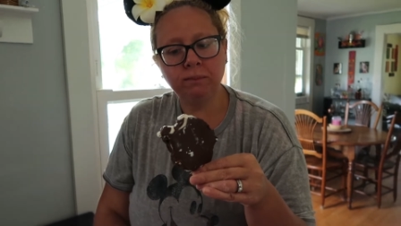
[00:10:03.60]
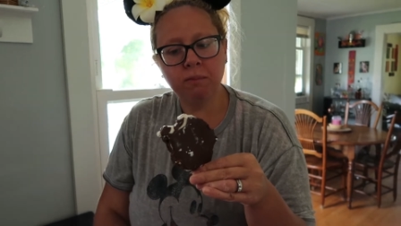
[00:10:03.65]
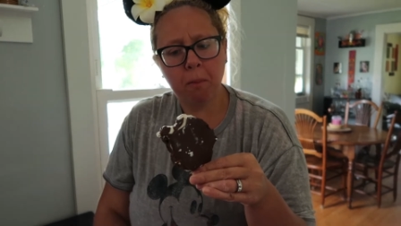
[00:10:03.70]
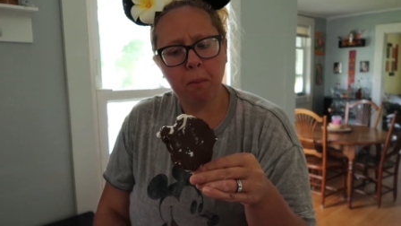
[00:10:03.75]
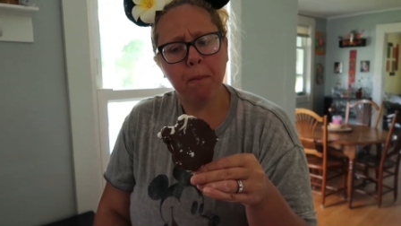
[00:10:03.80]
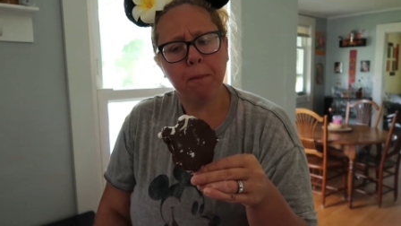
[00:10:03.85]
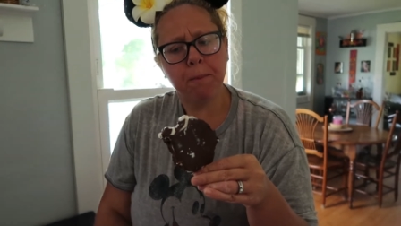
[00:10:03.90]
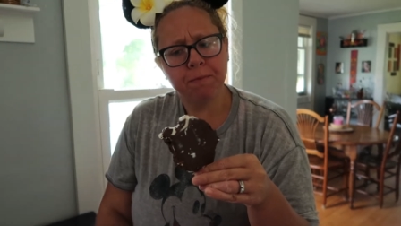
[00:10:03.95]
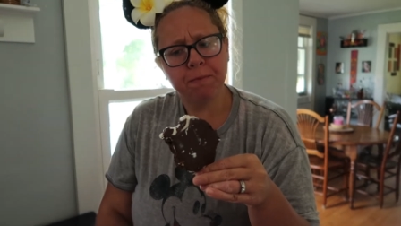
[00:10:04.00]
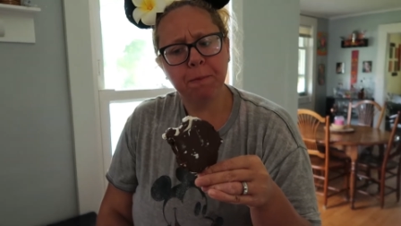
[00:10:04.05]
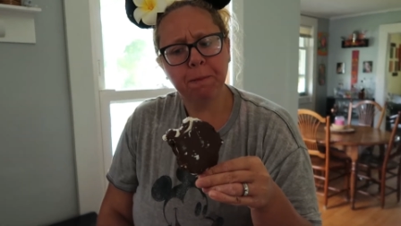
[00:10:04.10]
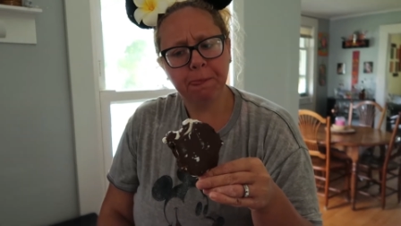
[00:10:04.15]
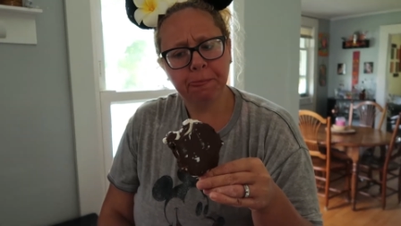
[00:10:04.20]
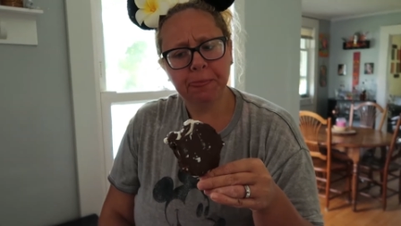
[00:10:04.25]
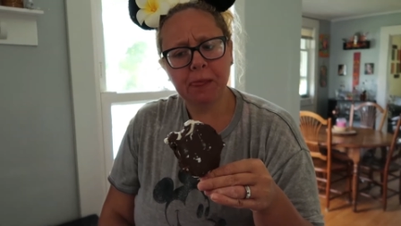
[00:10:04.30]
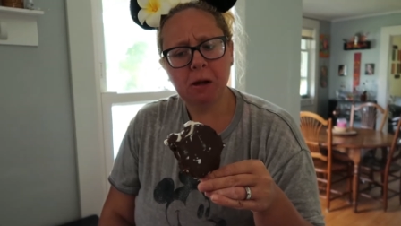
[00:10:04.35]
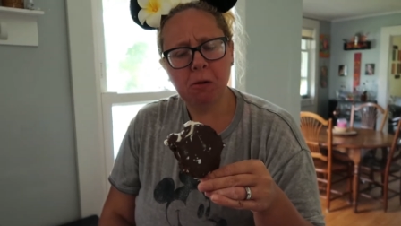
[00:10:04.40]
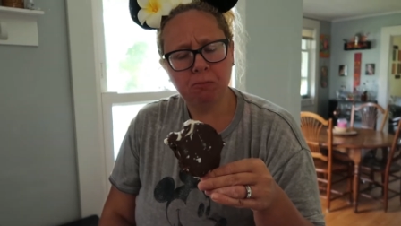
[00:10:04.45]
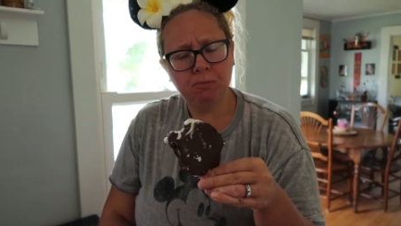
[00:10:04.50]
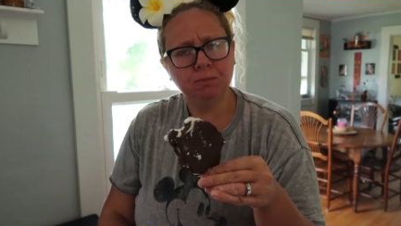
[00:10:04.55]
Not to me.
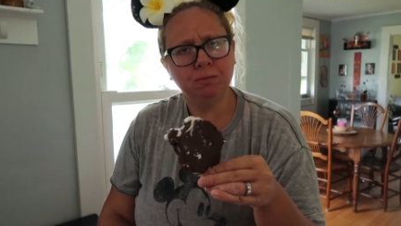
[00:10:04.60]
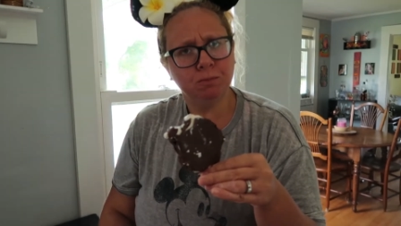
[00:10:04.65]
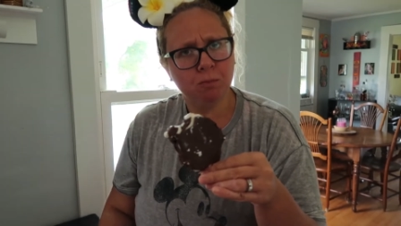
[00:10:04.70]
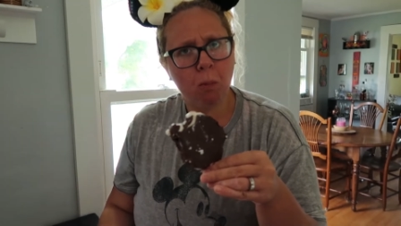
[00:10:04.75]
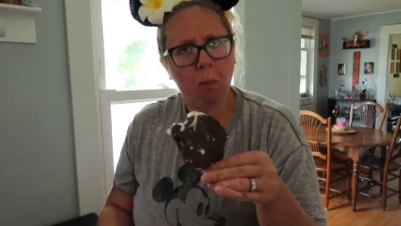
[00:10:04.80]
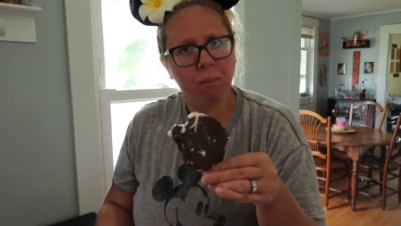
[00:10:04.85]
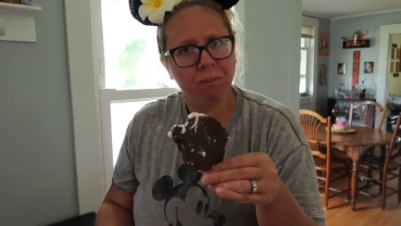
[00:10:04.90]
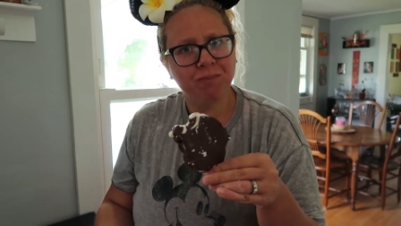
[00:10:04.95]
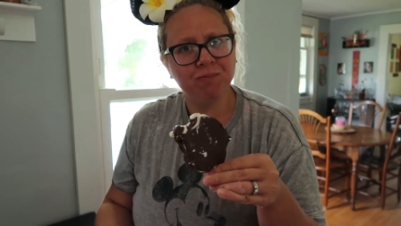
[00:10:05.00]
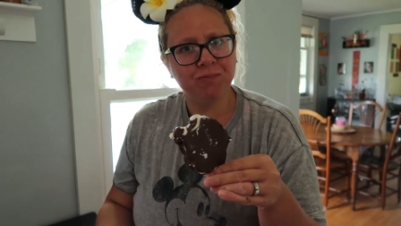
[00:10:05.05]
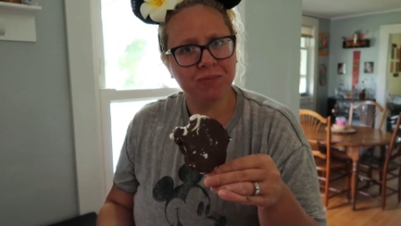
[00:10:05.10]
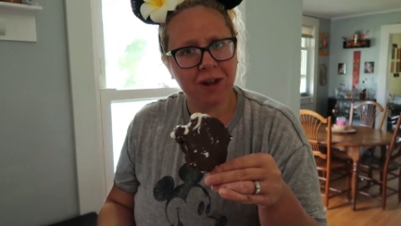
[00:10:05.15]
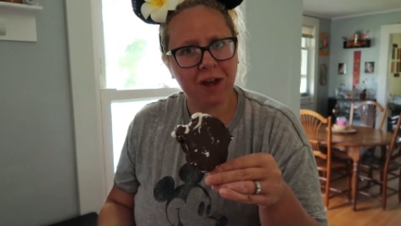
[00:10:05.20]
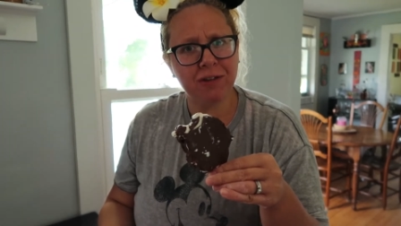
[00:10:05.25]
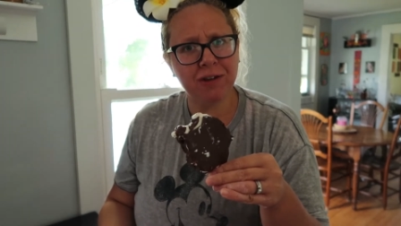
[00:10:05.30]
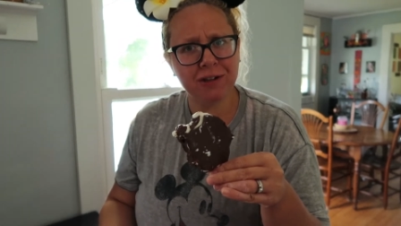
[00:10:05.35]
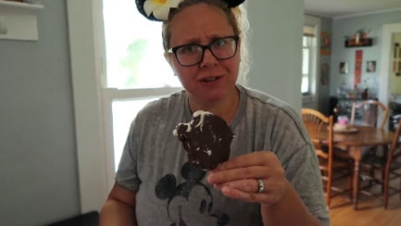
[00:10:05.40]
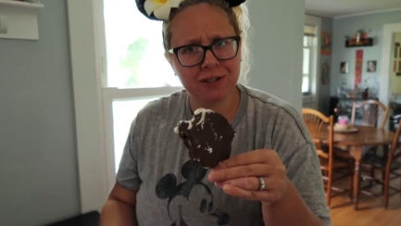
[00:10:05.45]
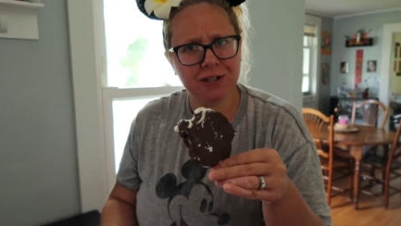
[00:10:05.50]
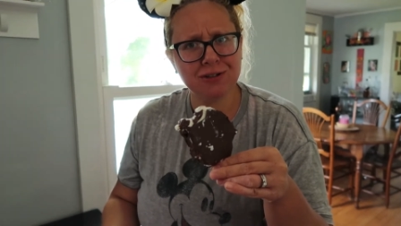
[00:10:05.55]
I
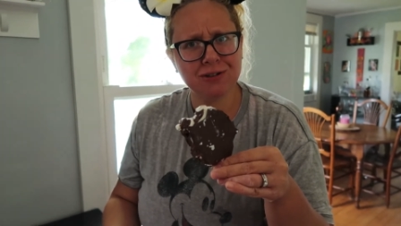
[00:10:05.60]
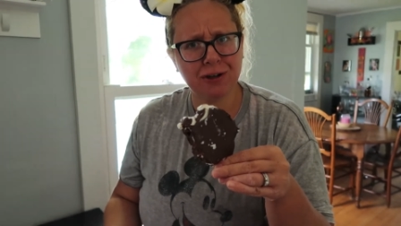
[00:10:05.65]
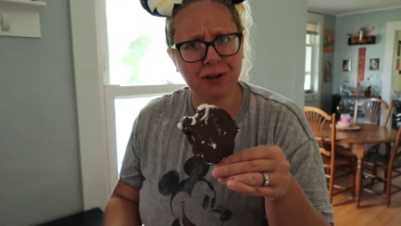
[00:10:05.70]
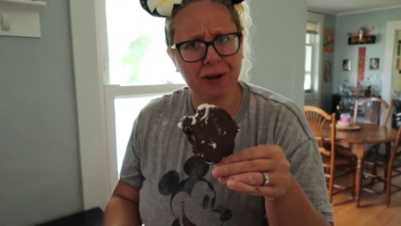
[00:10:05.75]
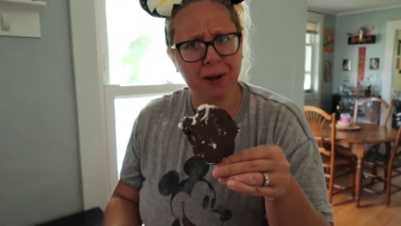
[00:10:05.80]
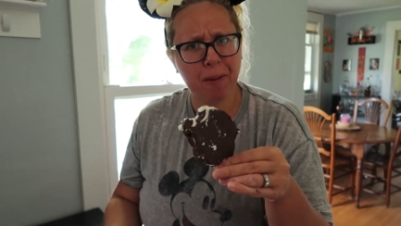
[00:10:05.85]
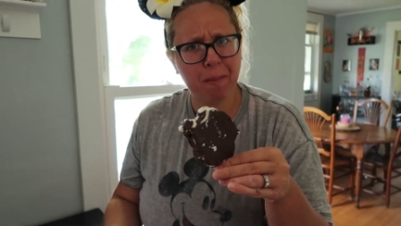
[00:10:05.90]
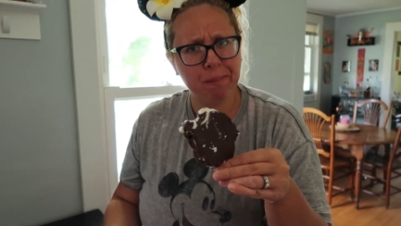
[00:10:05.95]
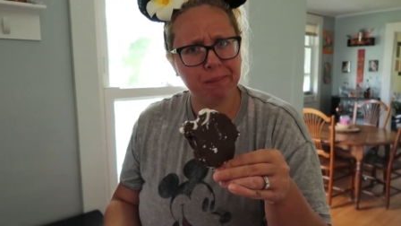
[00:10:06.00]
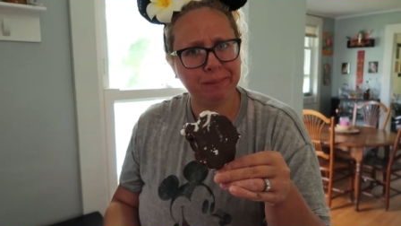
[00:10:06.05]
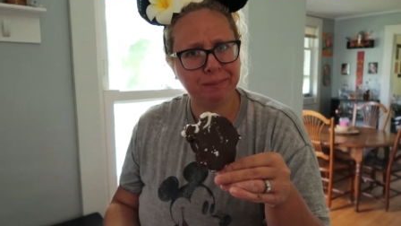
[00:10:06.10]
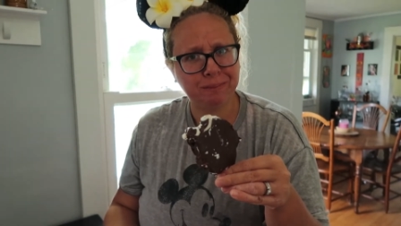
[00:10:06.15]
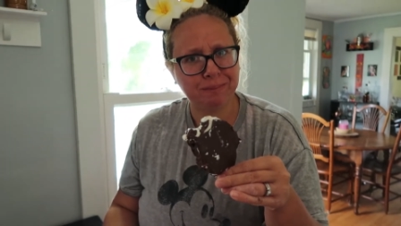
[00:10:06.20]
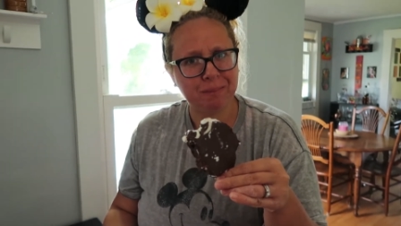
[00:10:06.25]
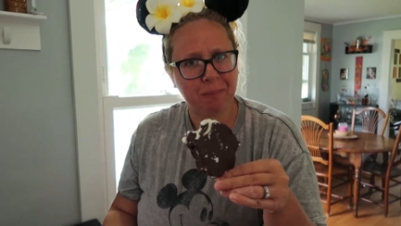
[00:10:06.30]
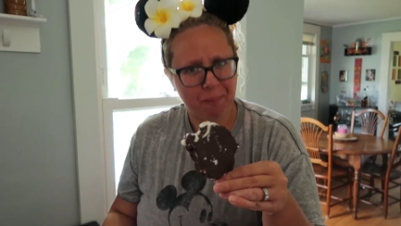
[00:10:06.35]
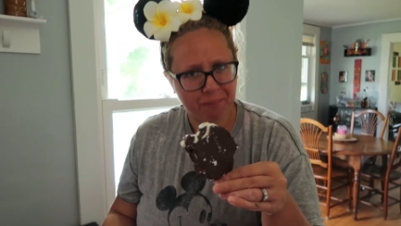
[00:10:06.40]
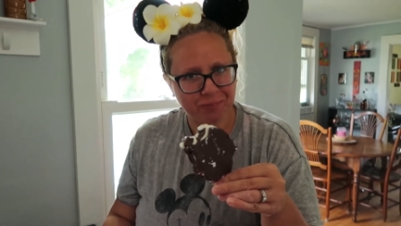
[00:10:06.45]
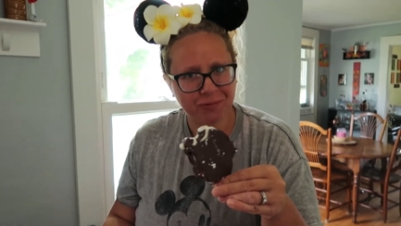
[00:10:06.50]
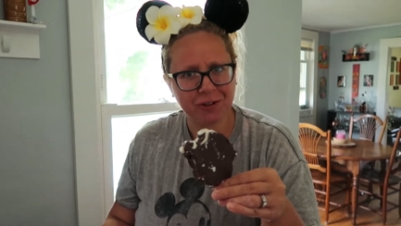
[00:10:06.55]
think it tastes like it. You think
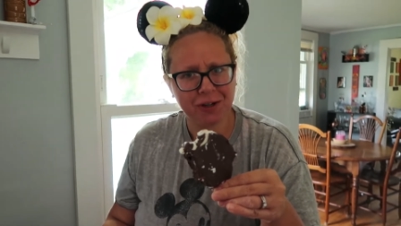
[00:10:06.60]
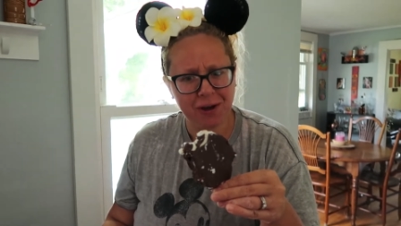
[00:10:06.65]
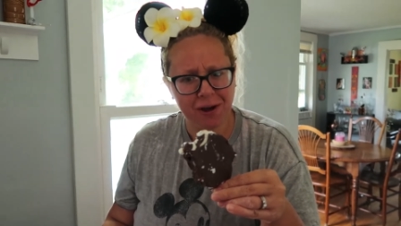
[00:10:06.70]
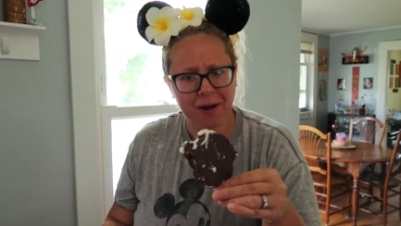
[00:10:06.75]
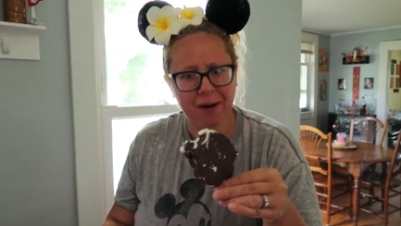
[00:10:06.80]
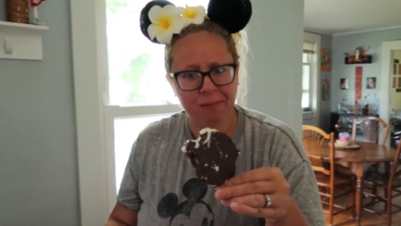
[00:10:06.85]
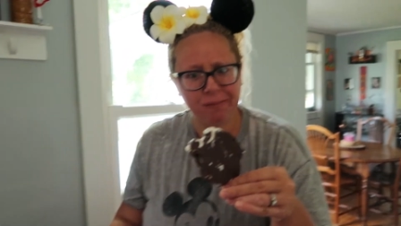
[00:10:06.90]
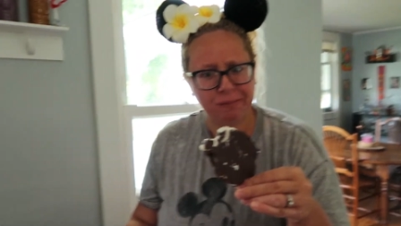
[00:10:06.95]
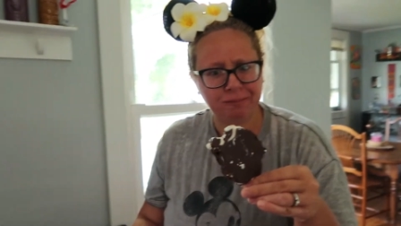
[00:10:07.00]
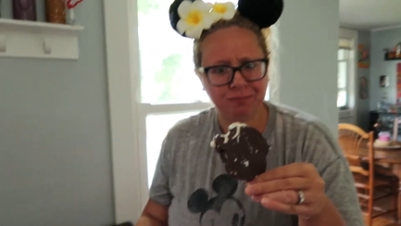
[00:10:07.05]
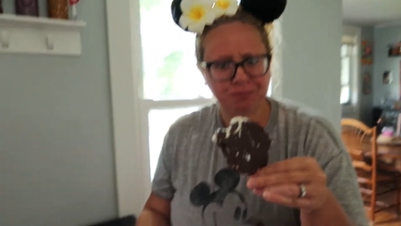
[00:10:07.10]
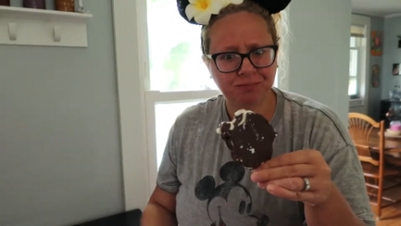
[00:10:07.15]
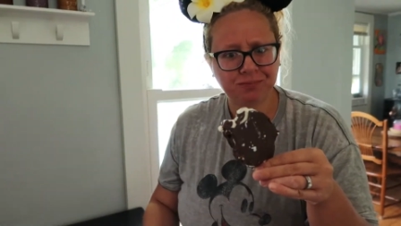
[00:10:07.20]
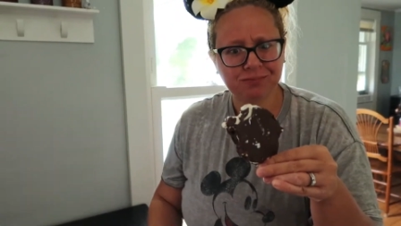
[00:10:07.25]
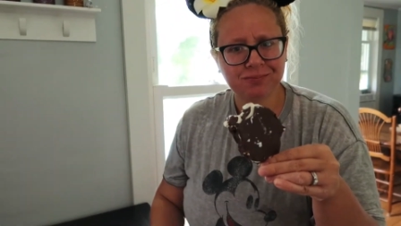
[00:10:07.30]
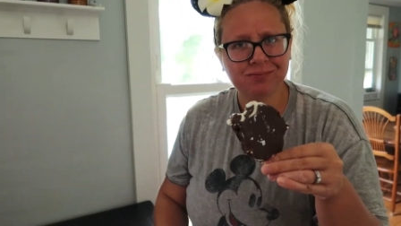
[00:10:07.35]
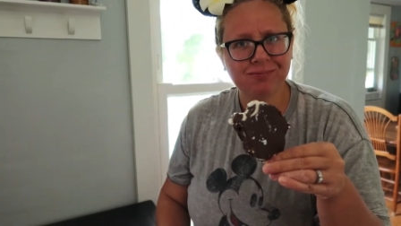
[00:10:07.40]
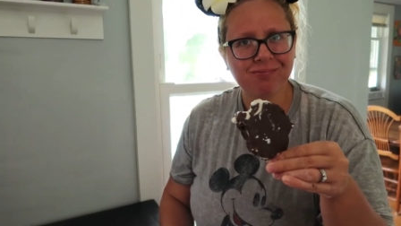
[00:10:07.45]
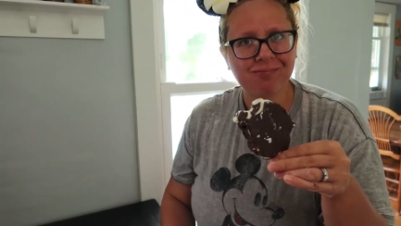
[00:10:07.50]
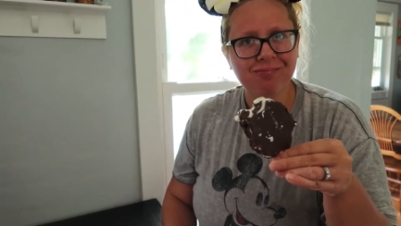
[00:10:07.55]
so? Yeah.
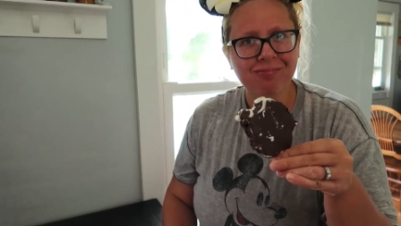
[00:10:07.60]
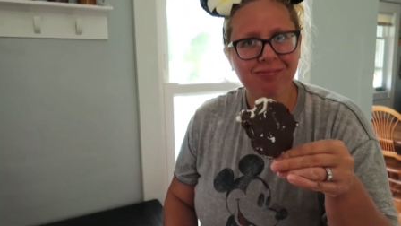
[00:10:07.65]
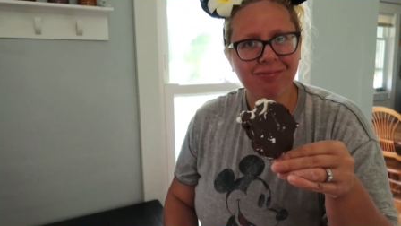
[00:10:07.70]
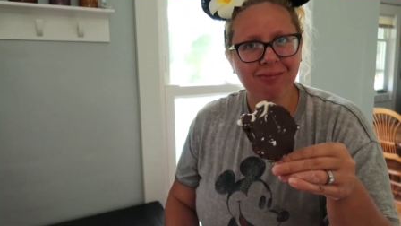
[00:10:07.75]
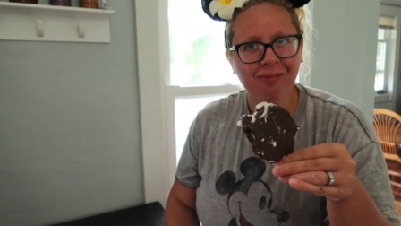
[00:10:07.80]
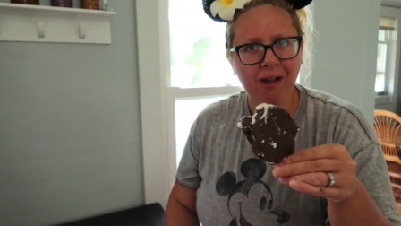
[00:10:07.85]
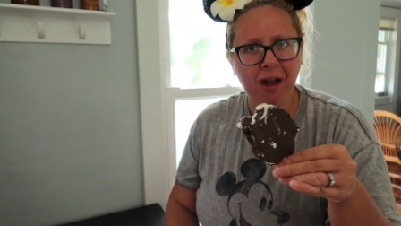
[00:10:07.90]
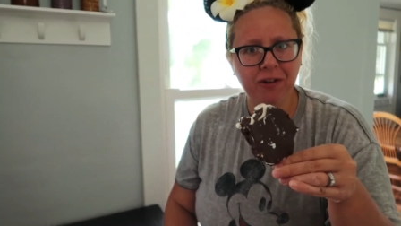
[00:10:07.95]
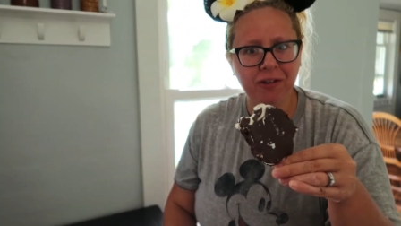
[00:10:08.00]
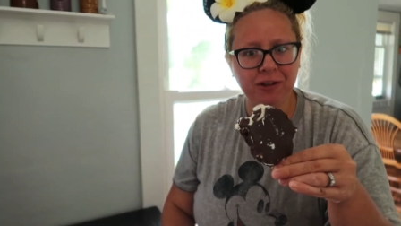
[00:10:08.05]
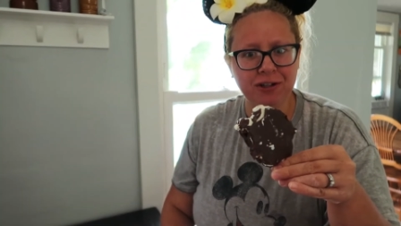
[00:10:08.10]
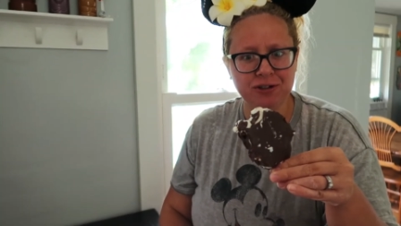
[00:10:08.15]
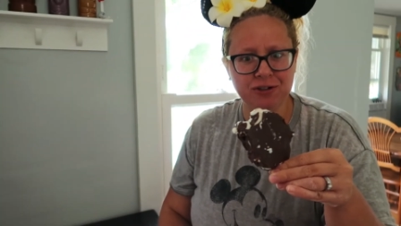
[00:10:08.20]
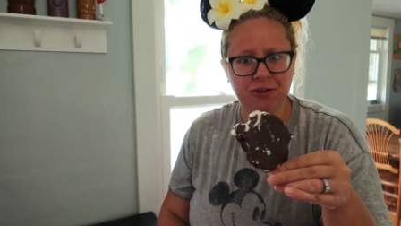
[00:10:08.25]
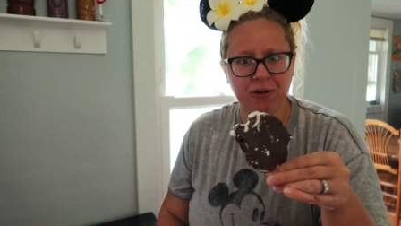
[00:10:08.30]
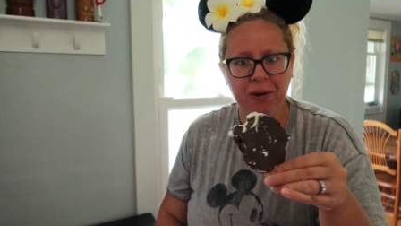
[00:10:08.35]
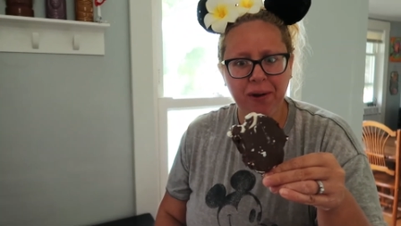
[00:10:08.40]
I think okay. it's